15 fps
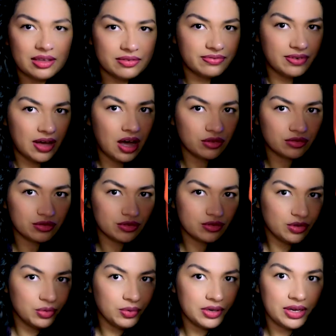I found
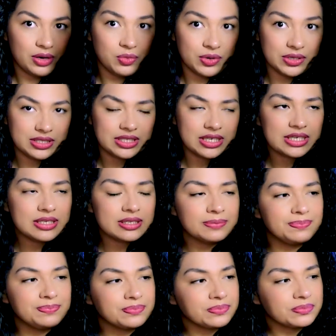the one I wanted.
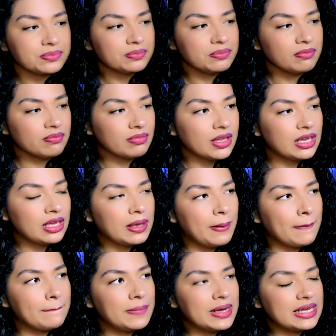
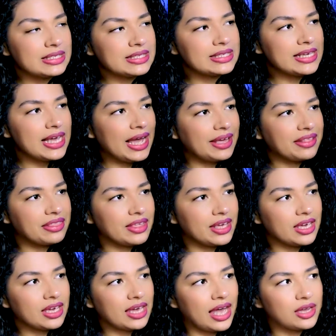But yeah, I
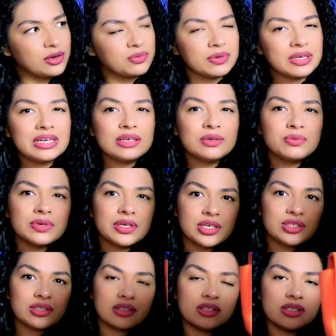think I really
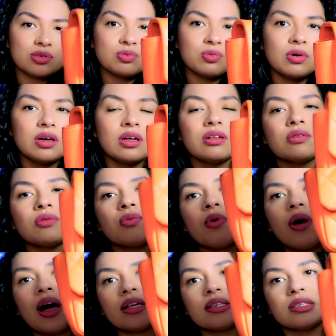wished this one
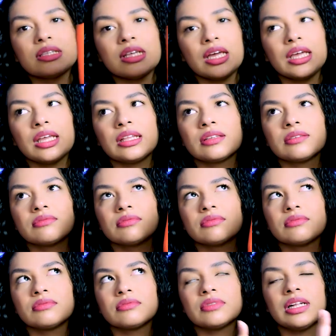was in
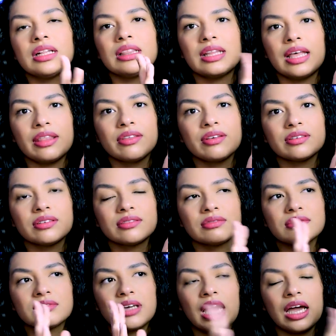a leather.
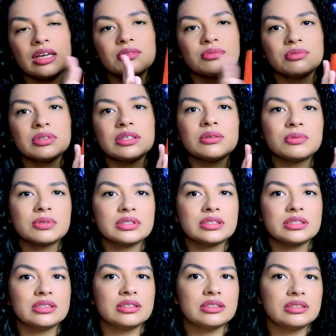I really
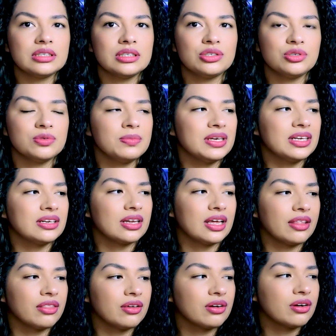wanted it to be in
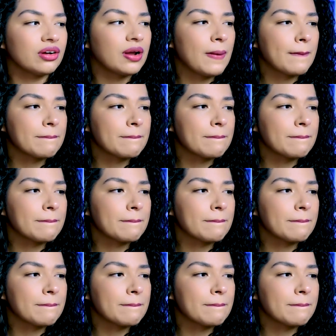leather